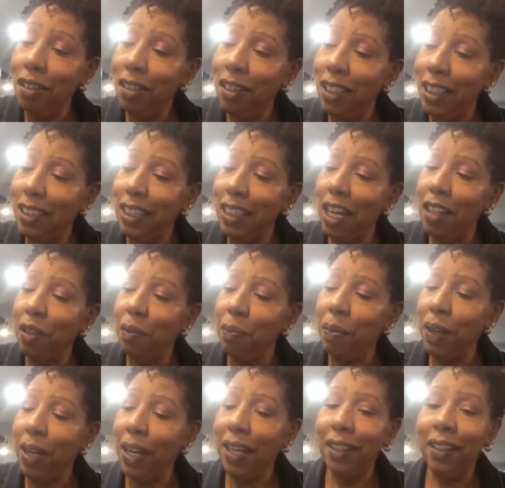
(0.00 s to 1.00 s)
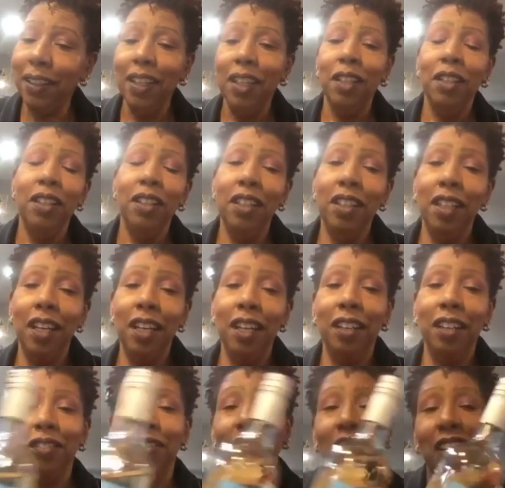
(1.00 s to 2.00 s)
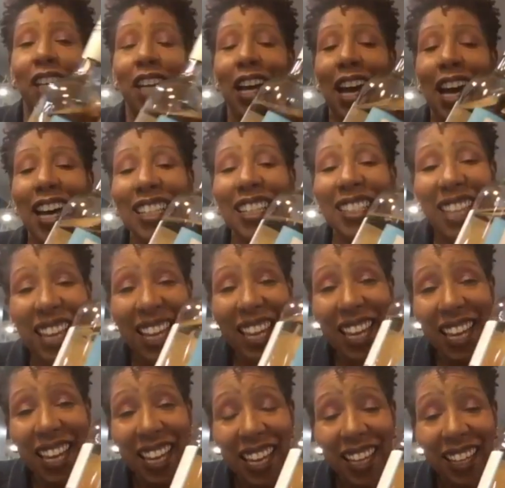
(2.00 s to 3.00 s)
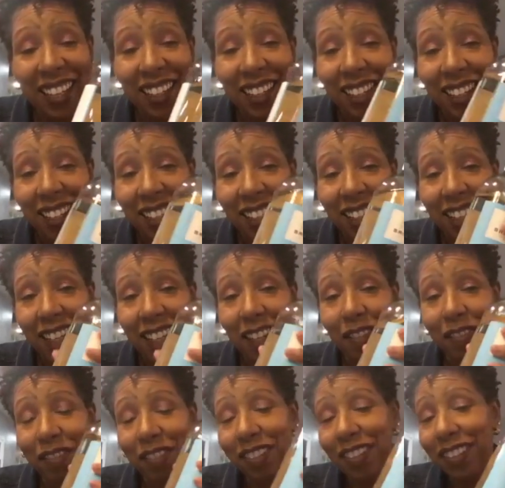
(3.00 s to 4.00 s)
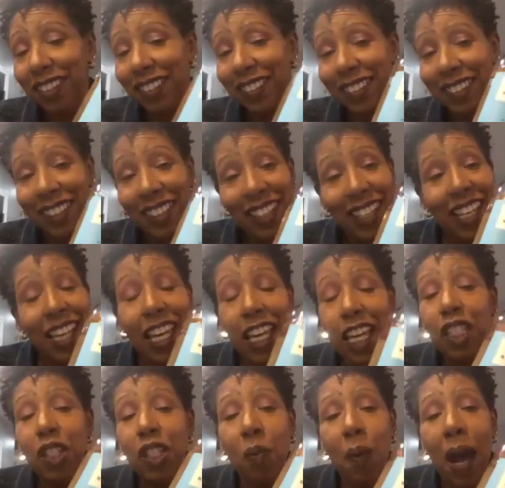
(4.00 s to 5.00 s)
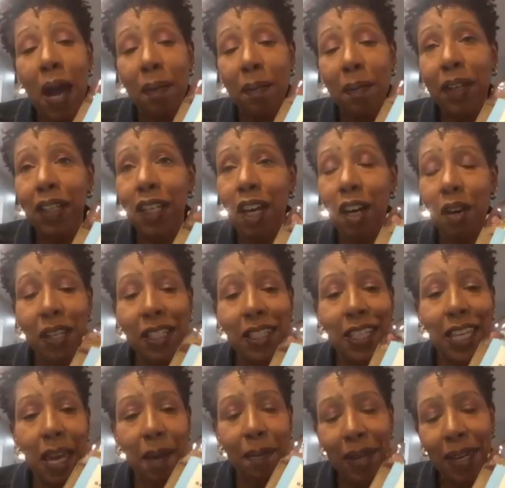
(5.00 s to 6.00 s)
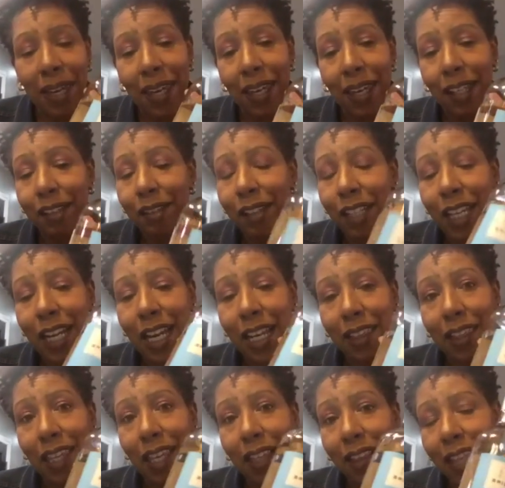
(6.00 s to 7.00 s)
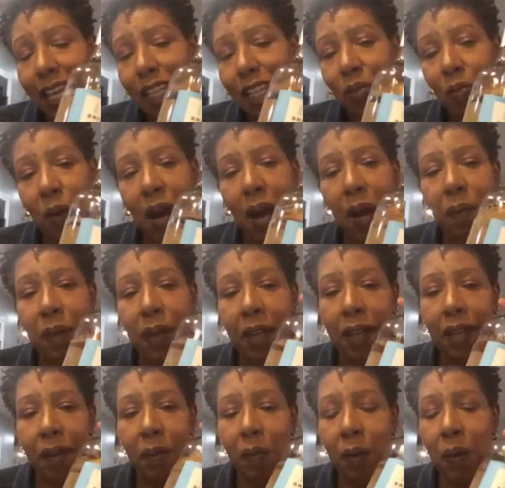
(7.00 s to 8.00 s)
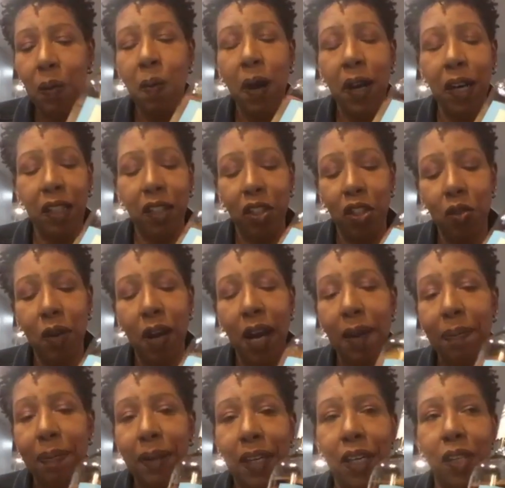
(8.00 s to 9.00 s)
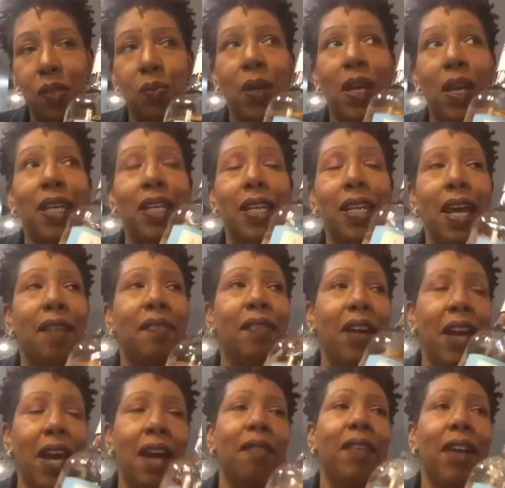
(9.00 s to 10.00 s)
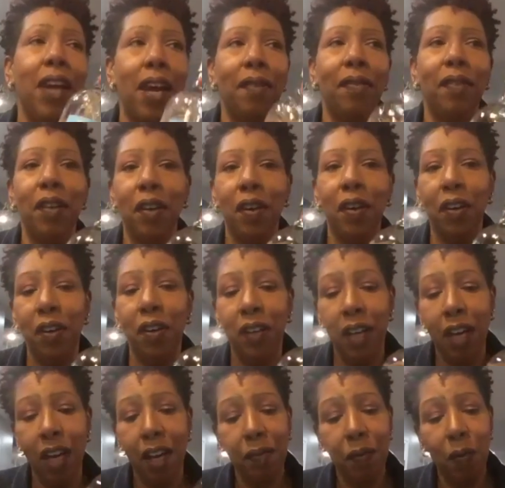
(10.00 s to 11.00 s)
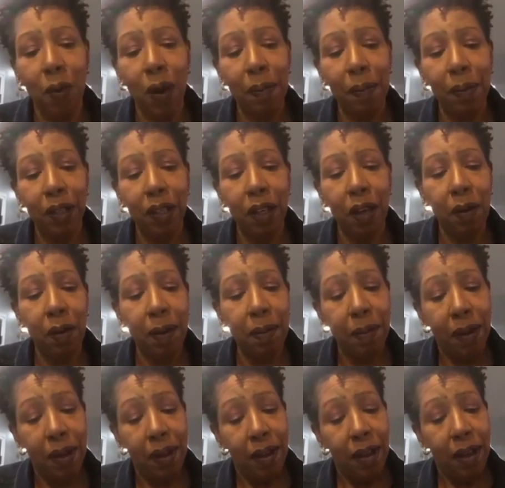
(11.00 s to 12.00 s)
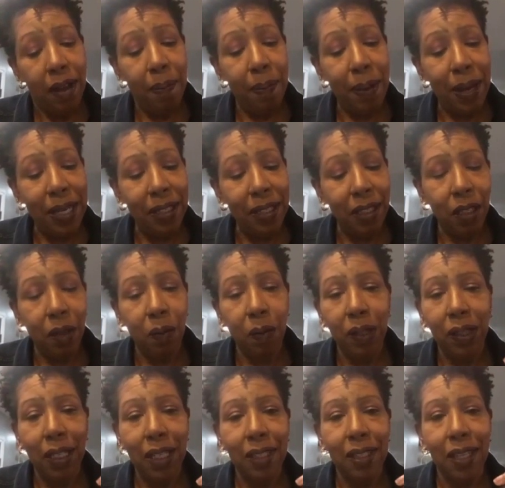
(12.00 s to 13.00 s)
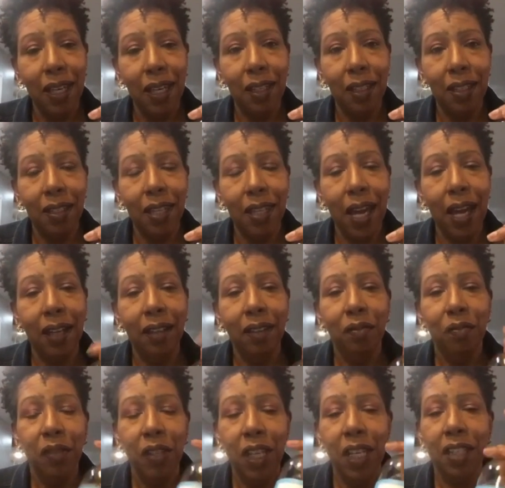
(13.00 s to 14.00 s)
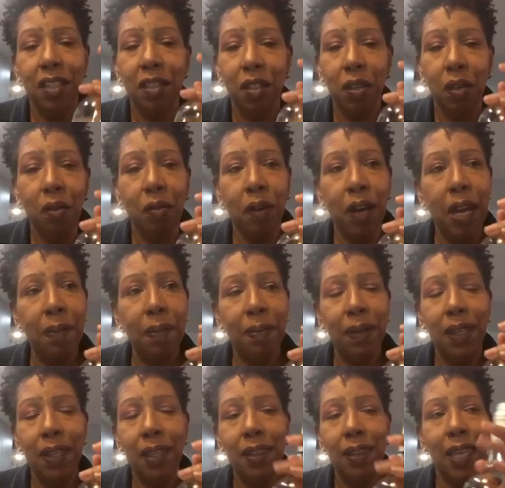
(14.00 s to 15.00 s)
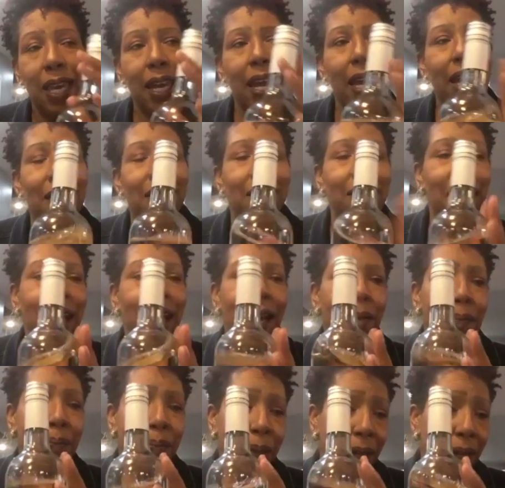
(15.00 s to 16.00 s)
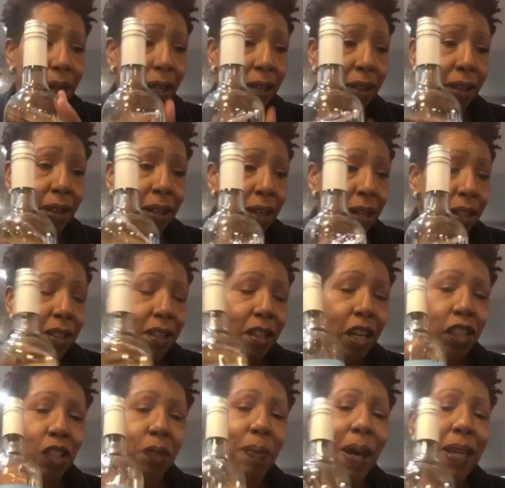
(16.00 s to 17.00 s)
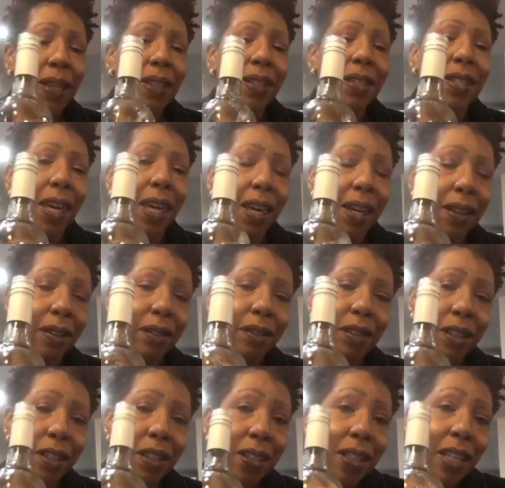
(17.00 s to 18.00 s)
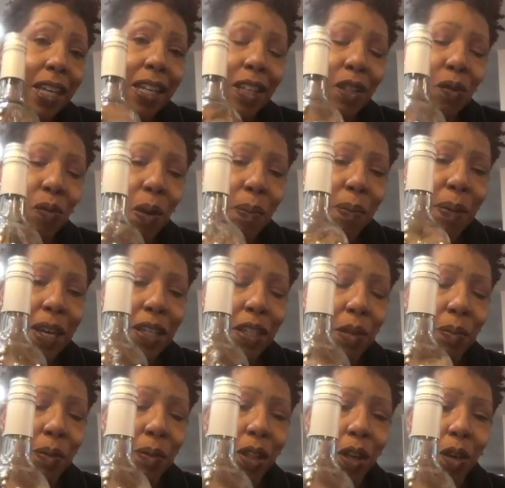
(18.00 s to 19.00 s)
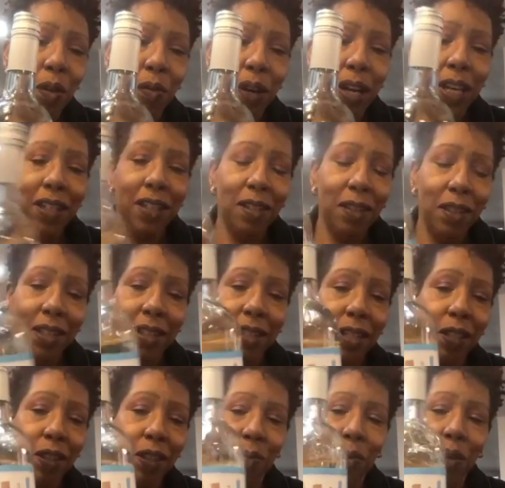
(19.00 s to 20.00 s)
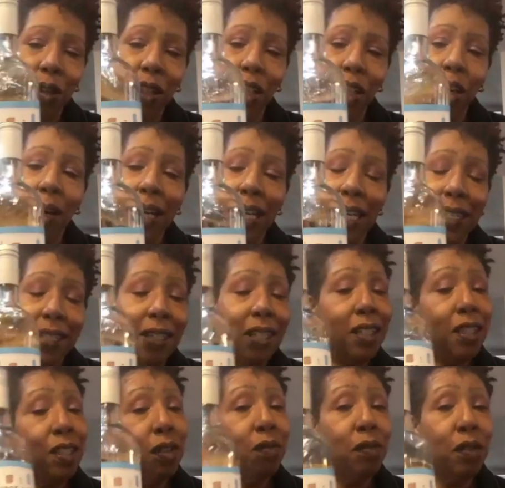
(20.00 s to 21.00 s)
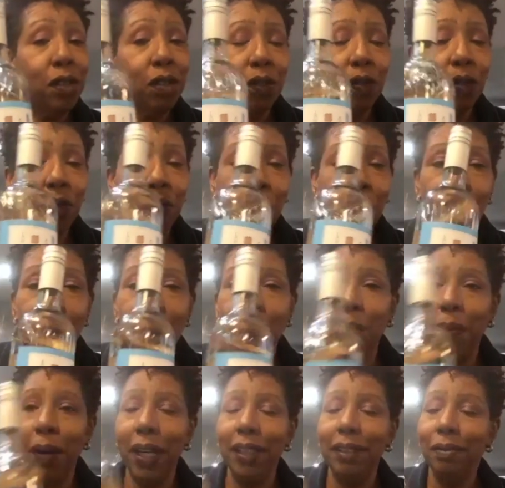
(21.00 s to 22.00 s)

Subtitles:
this other pick. I said, it's a white Merlot. It's gimmicky, and I think that's why we wanted to try it, because we had never ever ever heard of white Merlot, and basically what they said is that it's the grape that has not been touched by the skin. The skin is what makes the Merlot red. So this is Merlot, I guess, in its original form, but